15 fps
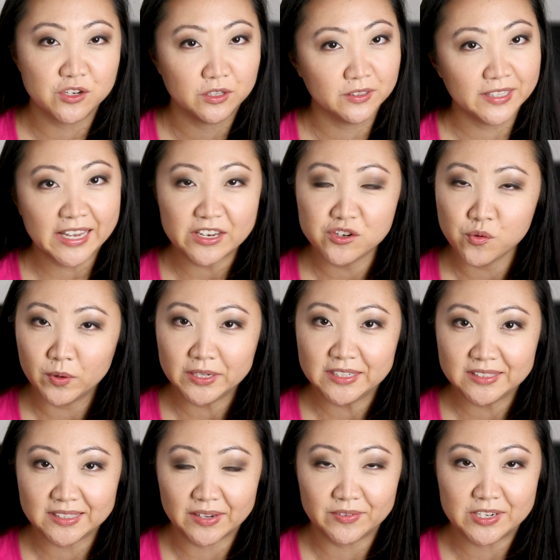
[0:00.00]
to late
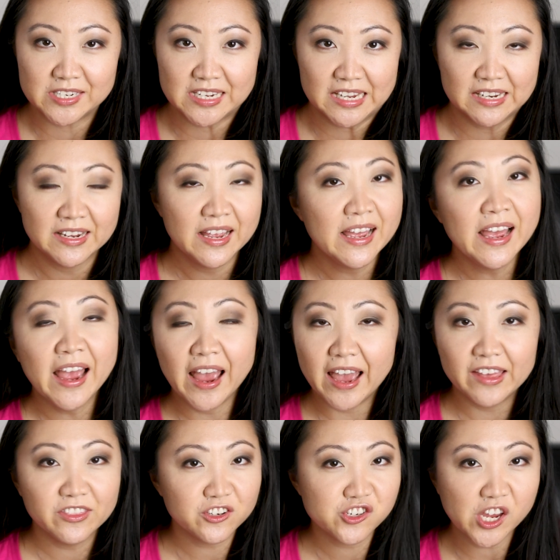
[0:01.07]
2017,
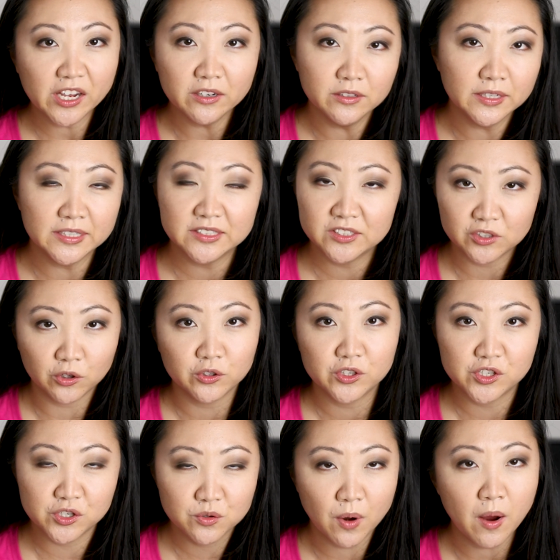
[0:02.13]
and the channel had
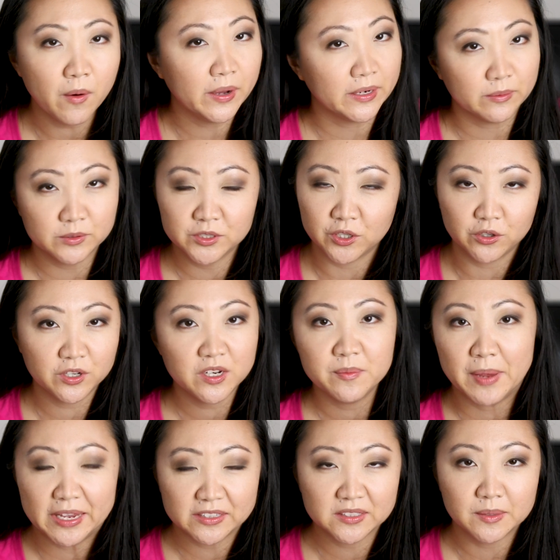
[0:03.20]
started to grow and I was starting to
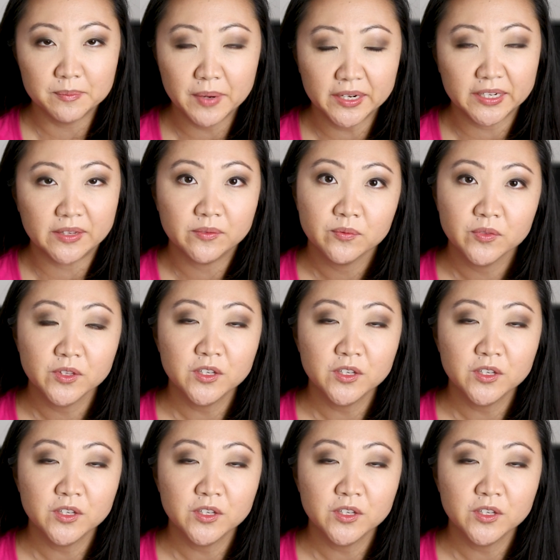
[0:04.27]
make some money.